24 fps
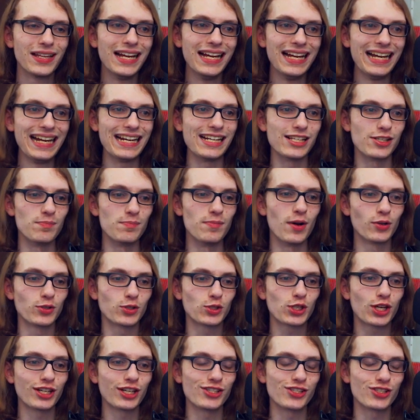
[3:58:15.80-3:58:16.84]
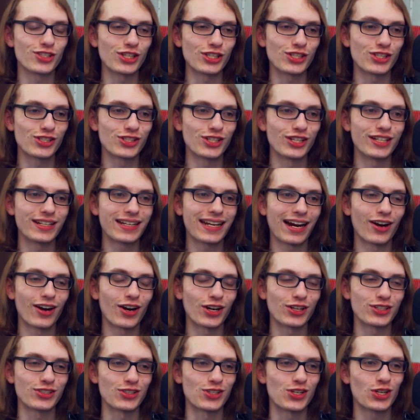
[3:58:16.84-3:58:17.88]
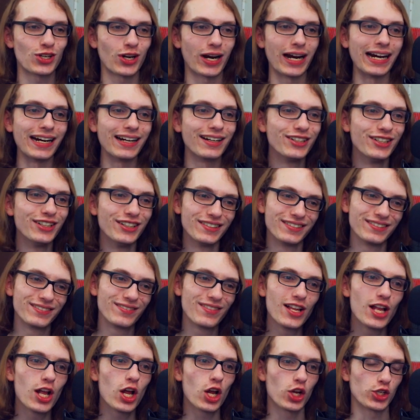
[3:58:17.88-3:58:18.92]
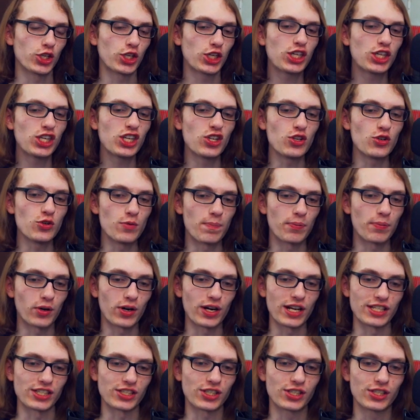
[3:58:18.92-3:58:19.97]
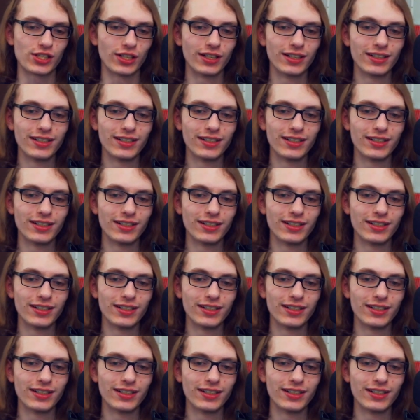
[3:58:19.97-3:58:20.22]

His most consistent character trait, hubris.